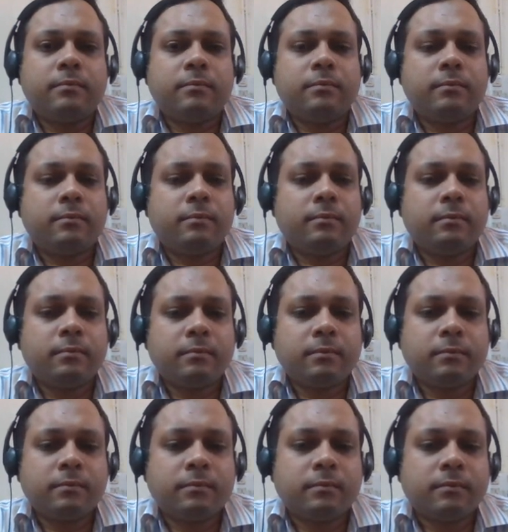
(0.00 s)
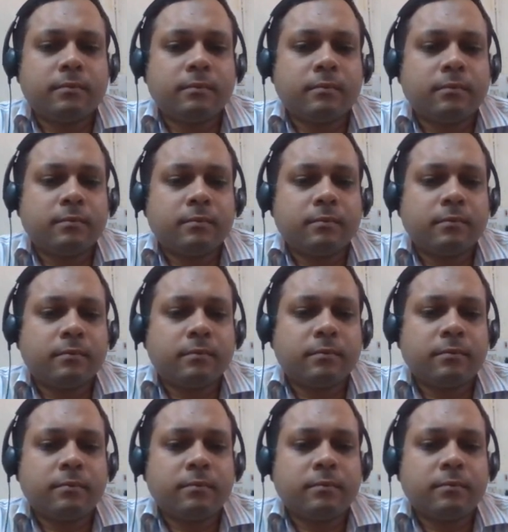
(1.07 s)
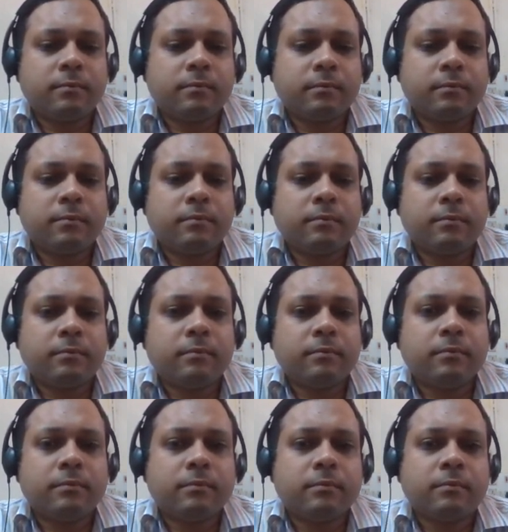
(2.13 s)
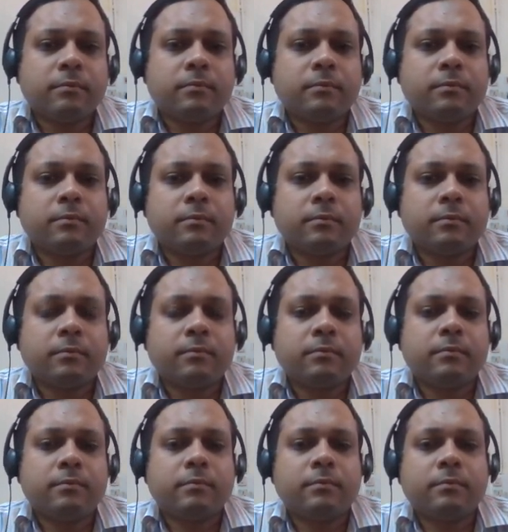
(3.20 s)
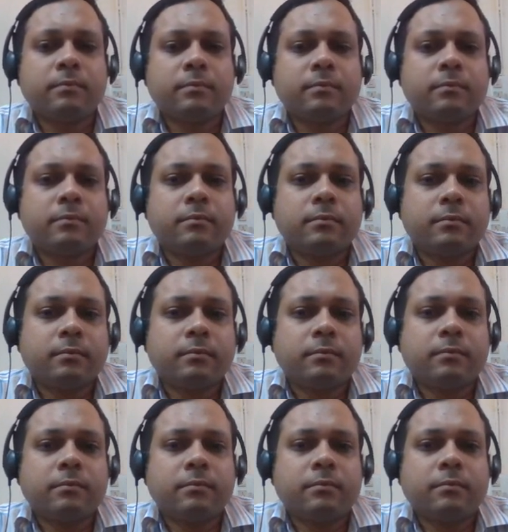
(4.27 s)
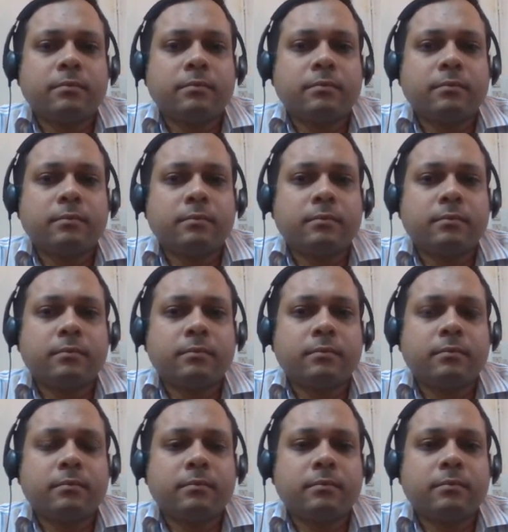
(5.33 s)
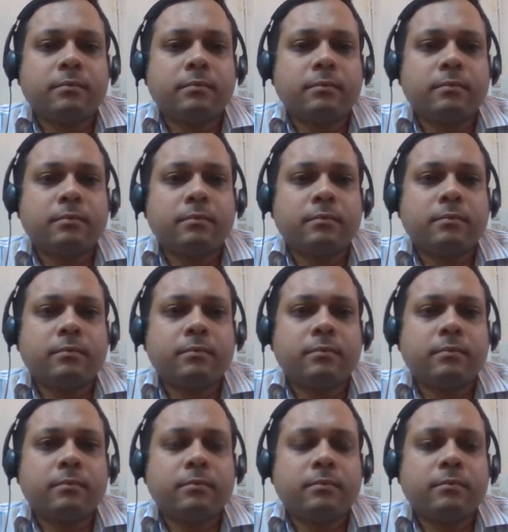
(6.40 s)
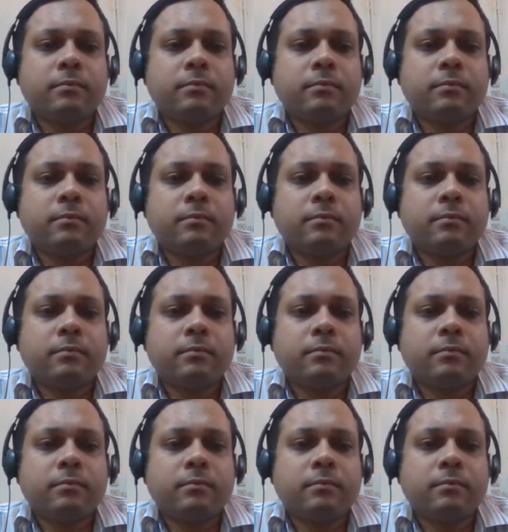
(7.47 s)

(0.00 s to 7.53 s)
(not speaking)